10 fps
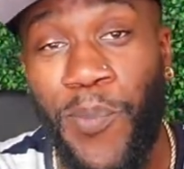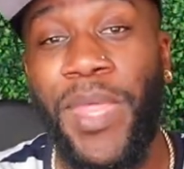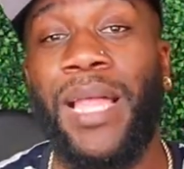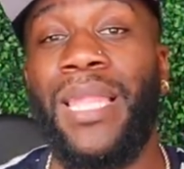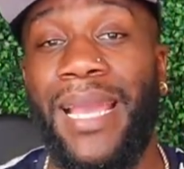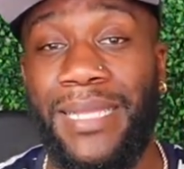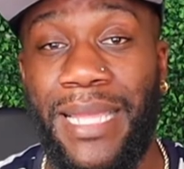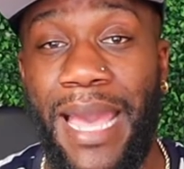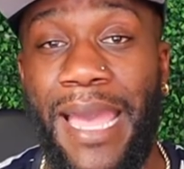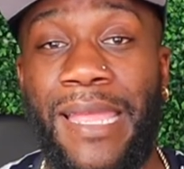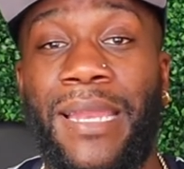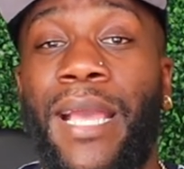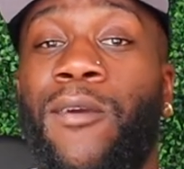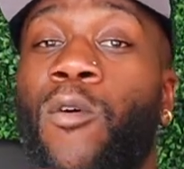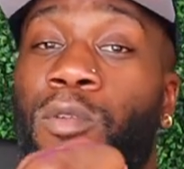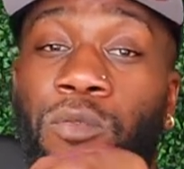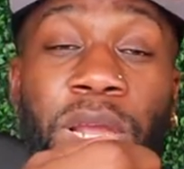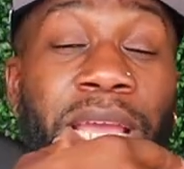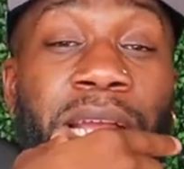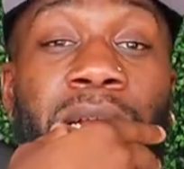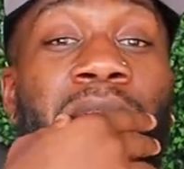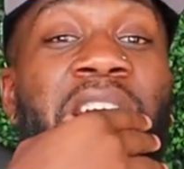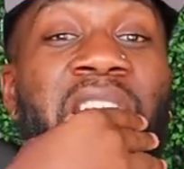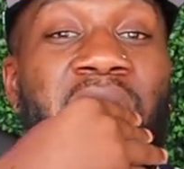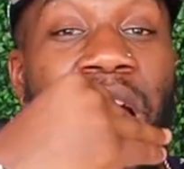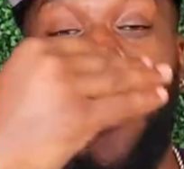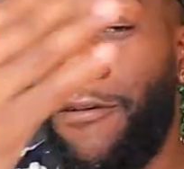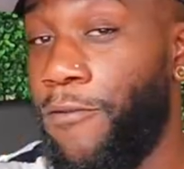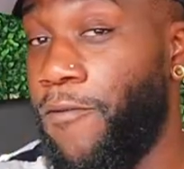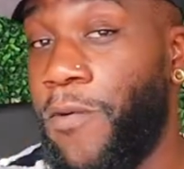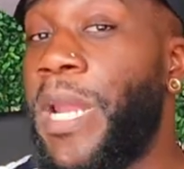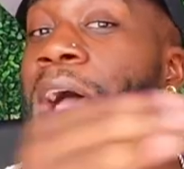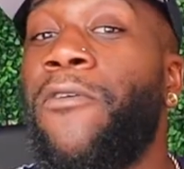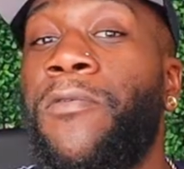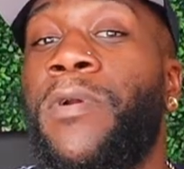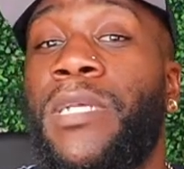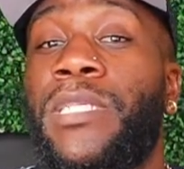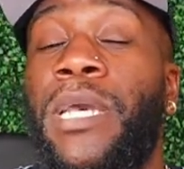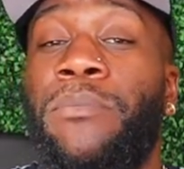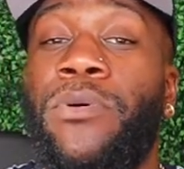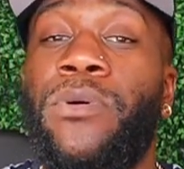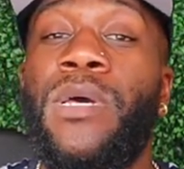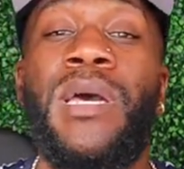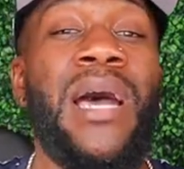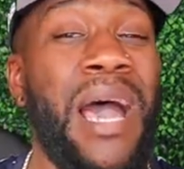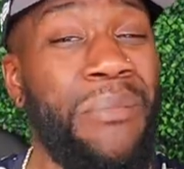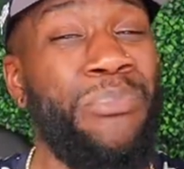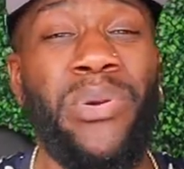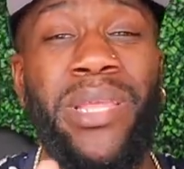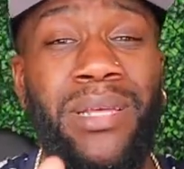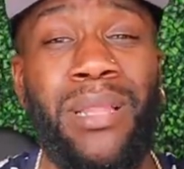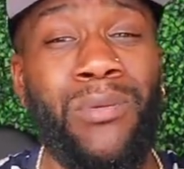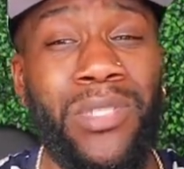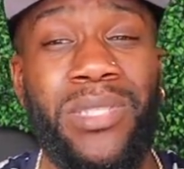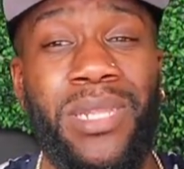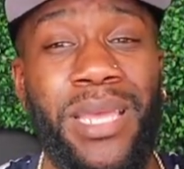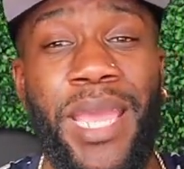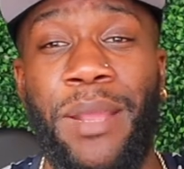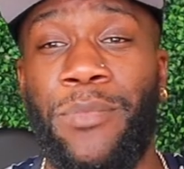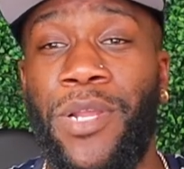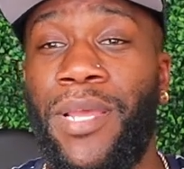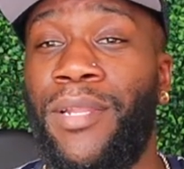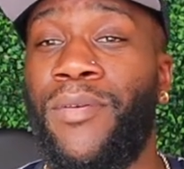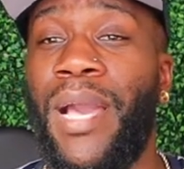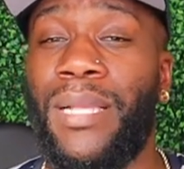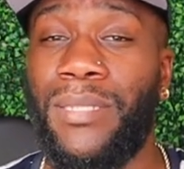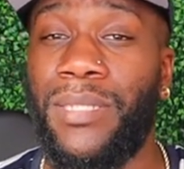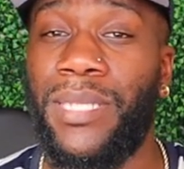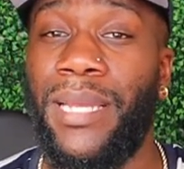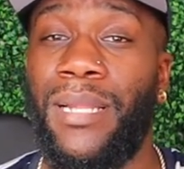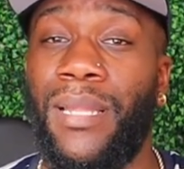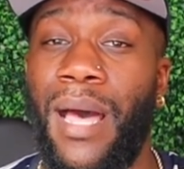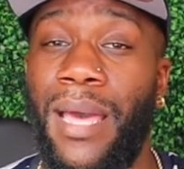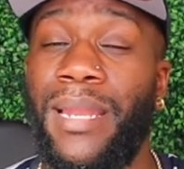I like that, and I can hold it right here. Like for now, for example, I'm pretty close to the camera and you guys are seeing a lot.